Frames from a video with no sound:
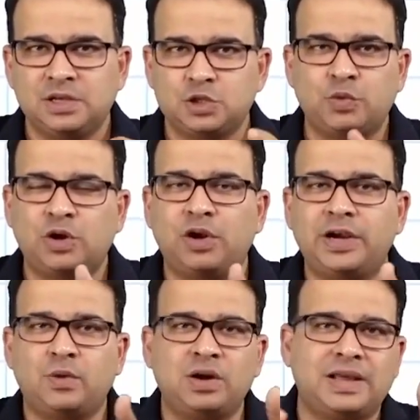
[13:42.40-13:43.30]
So we call
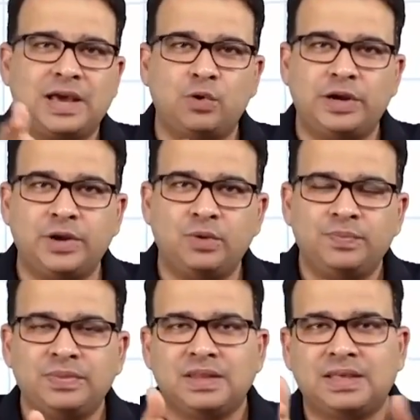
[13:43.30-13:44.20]
it what?
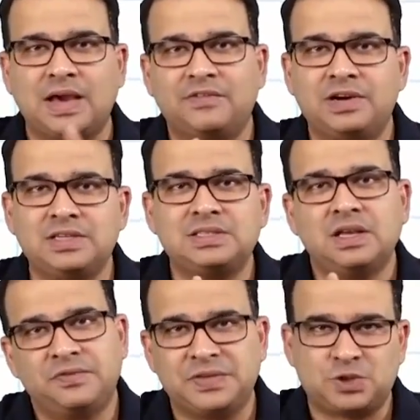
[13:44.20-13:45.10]
Carotido-cavernous
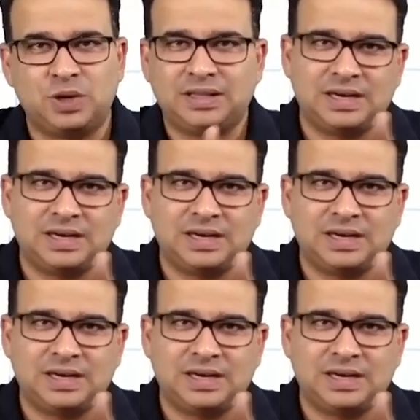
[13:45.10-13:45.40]
fistula.